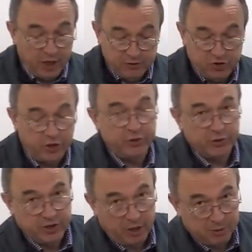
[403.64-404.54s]
I've shown you a
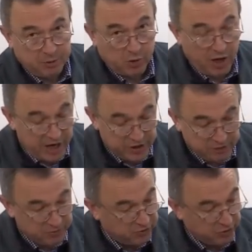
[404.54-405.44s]
couple more
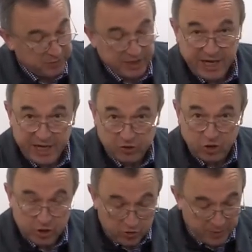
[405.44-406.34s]
items from the edge
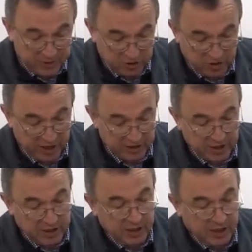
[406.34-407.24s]
trimming set.
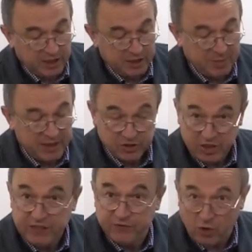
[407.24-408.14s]
Uh, the
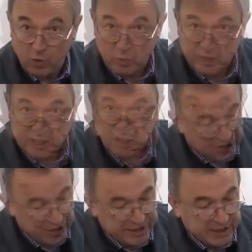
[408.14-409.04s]
magazine for holding
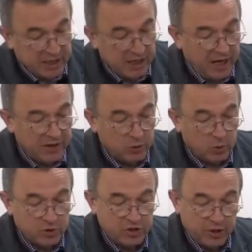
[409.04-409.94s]
edging and
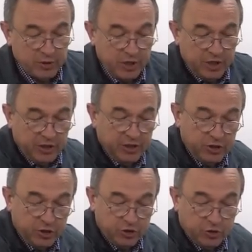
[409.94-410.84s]
also the
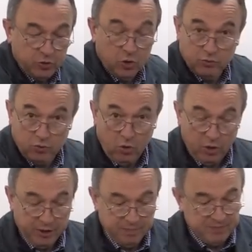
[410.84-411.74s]
additional roller.